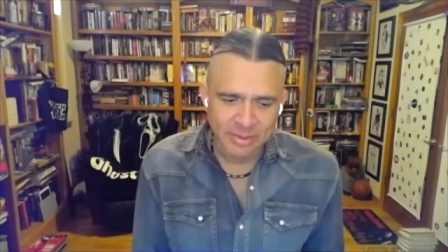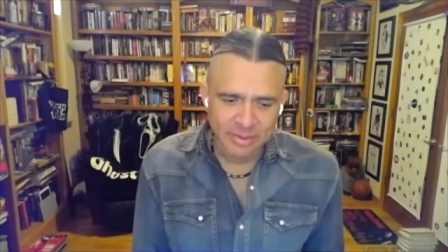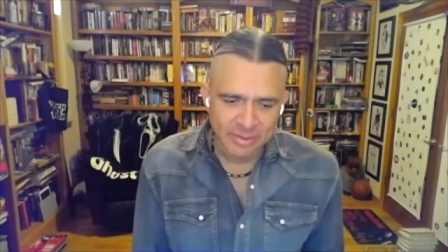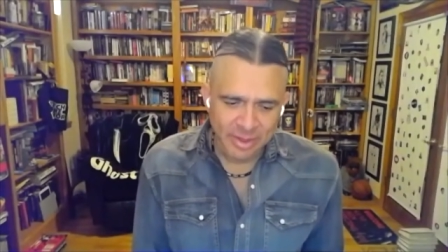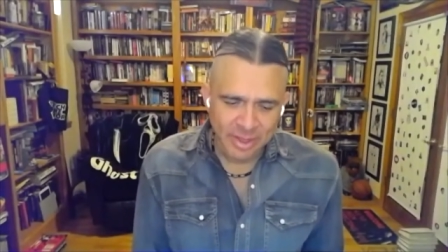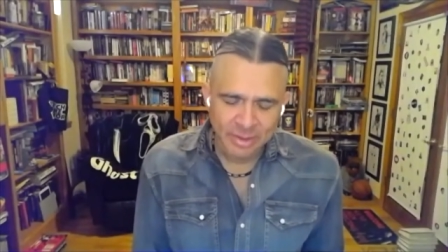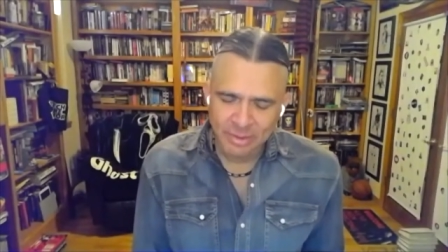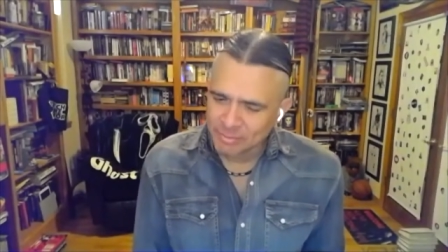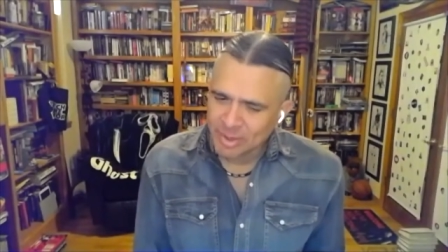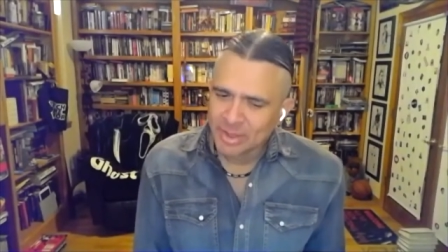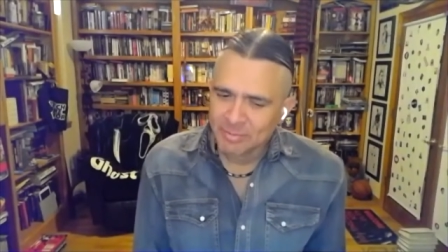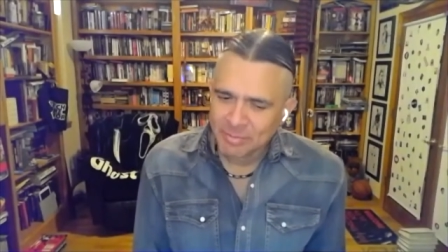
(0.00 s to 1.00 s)
I couldn't
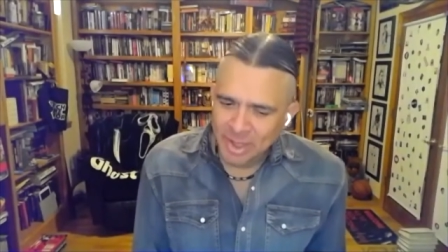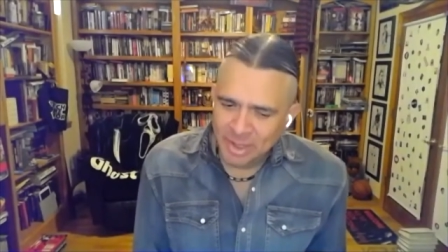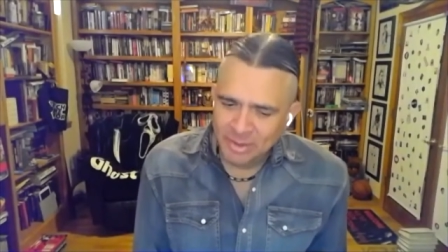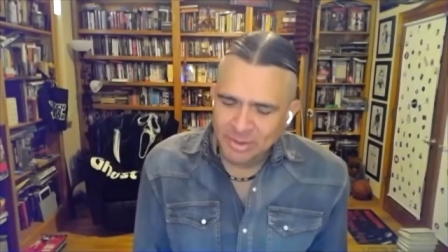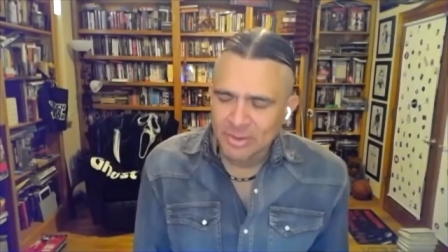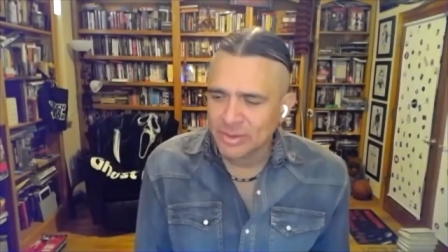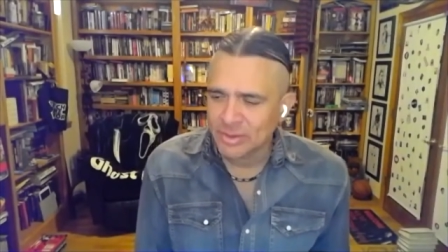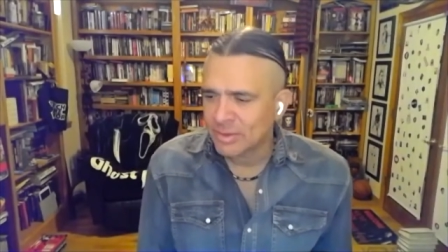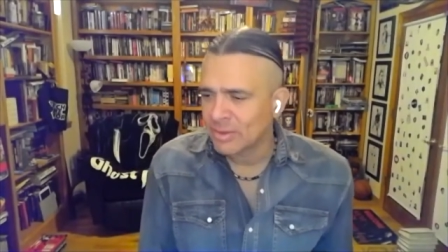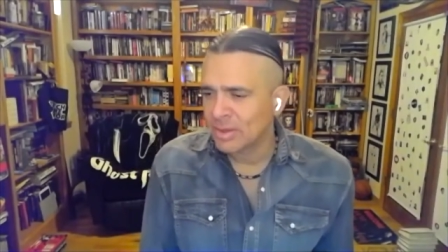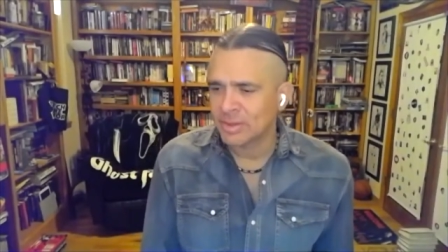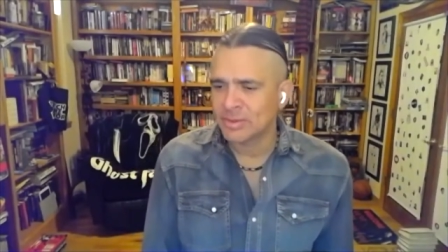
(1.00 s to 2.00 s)
make it matter, and
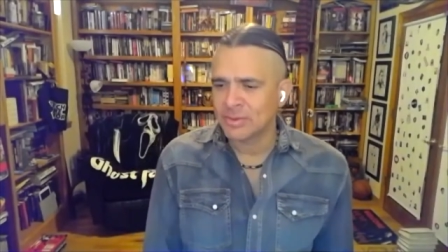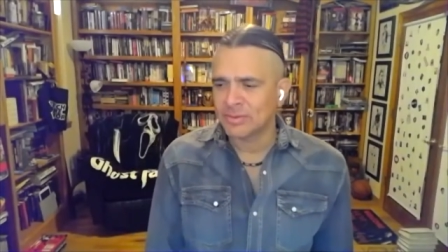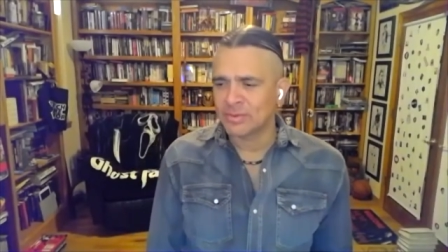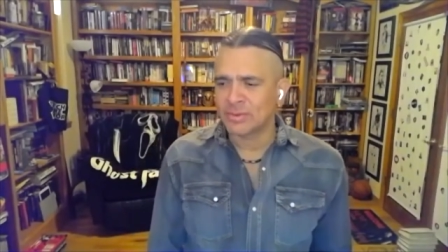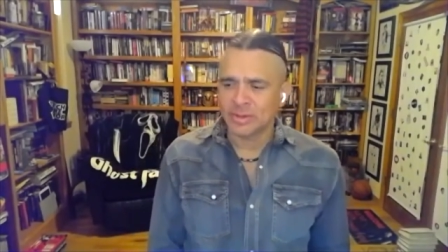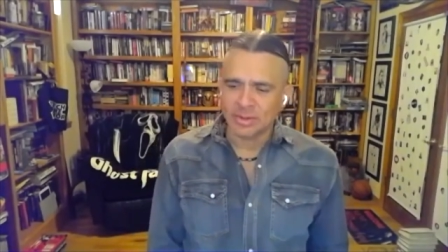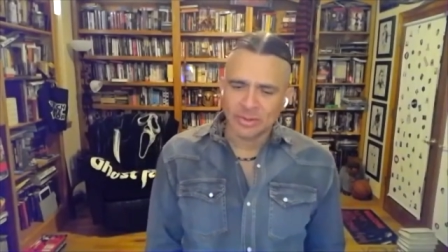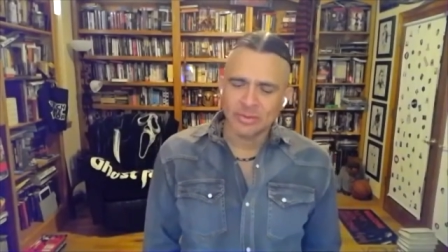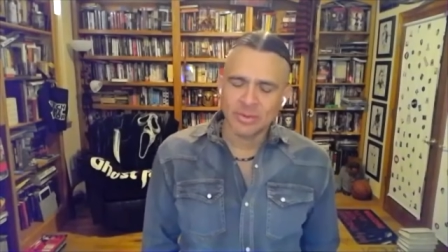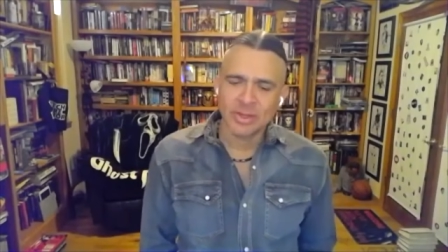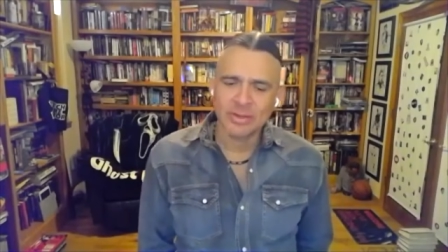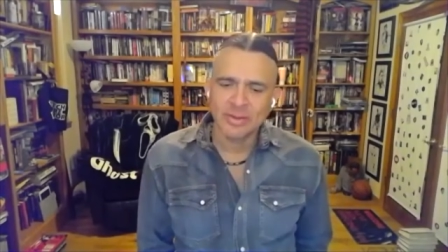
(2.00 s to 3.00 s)
so I did the story in other
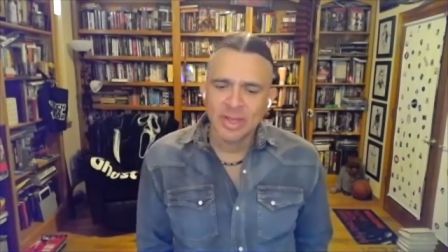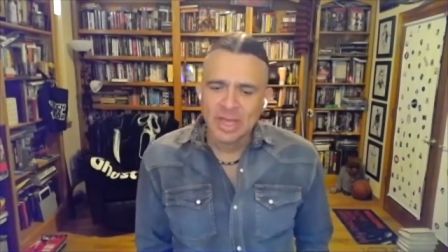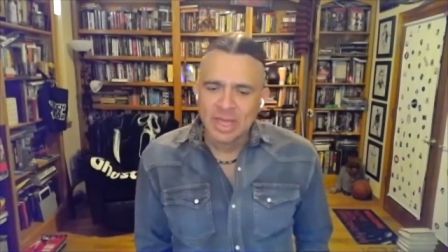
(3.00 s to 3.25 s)
ways.